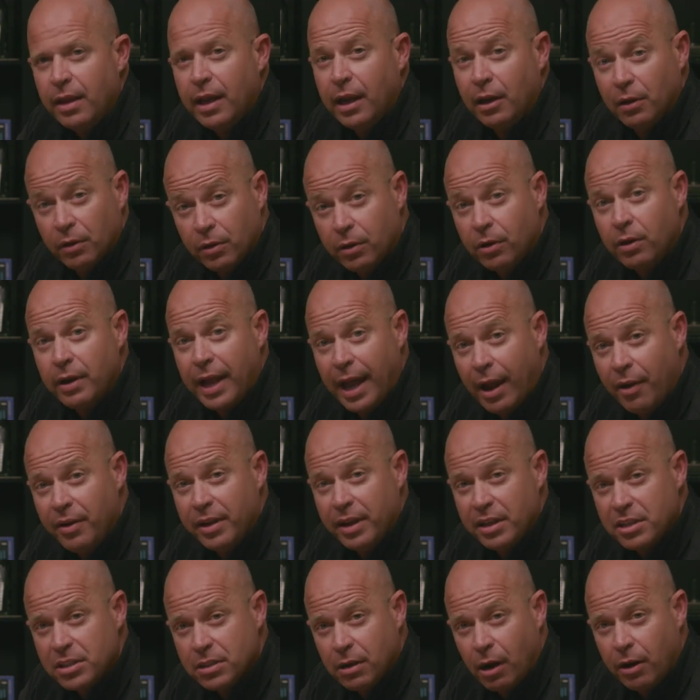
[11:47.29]
and learn how
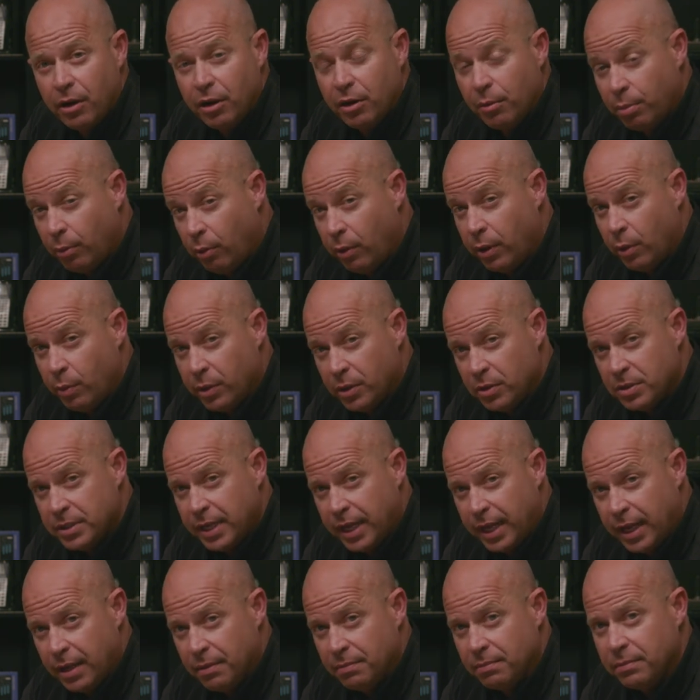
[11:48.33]
to get started deploying Windows
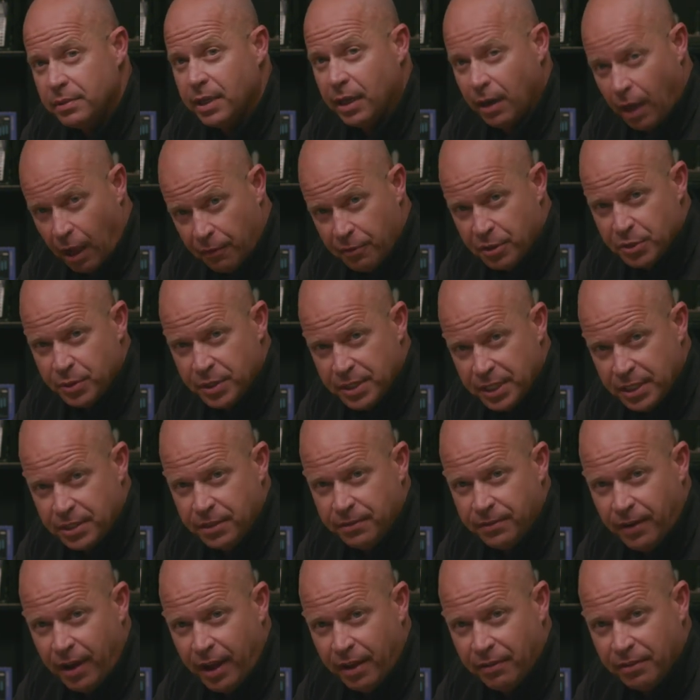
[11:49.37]
10 and Office
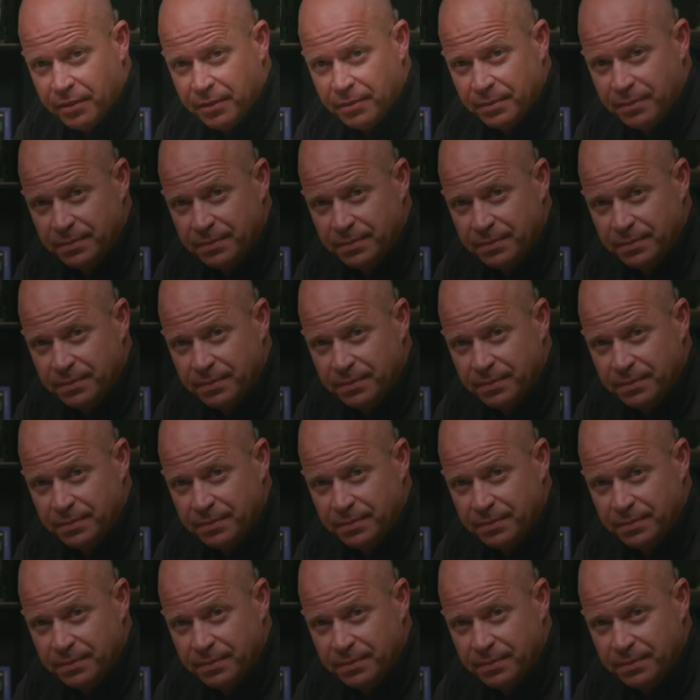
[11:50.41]
365.